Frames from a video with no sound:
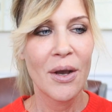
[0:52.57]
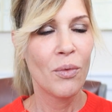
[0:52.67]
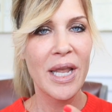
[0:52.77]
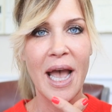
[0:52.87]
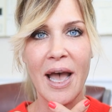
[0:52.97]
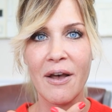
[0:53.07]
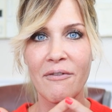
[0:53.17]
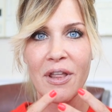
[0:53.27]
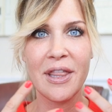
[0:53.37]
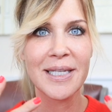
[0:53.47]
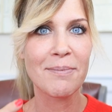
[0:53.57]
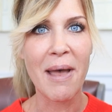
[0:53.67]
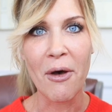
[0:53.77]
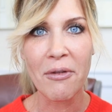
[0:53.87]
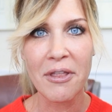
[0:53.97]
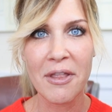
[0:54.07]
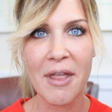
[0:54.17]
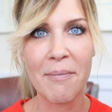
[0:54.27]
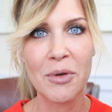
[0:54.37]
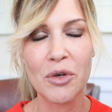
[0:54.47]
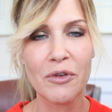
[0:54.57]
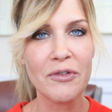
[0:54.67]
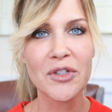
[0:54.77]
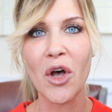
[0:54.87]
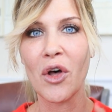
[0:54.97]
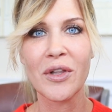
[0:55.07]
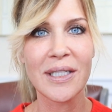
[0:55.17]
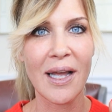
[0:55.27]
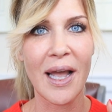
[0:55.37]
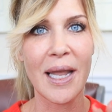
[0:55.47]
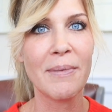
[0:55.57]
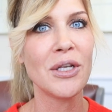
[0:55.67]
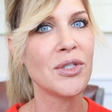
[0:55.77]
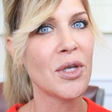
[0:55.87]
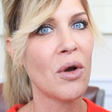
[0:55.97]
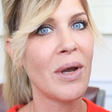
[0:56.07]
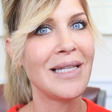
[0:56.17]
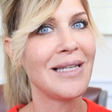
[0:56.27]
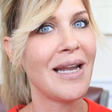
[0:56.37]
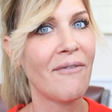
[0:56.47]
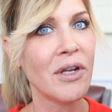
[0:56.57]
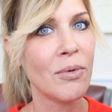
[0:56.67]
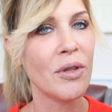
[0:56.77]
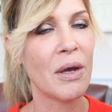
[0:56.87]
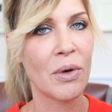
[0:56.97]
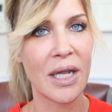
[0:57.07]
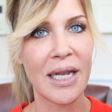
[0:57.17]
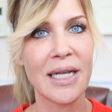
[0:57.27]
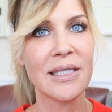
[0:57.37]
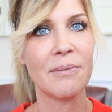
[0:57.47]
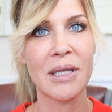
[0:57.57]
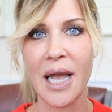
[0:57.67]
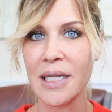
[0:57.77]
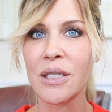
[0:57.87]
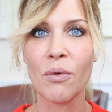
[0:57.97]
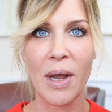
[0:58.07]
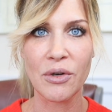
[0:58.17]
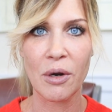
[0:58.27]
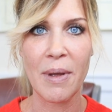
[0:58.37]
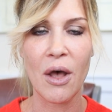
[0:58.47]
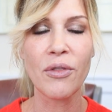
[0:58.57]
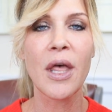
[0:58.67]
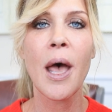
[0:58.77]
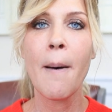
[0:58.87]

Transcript: we have this mouth that moves all the time so it's inevitable that we're going to get some lines around our mouth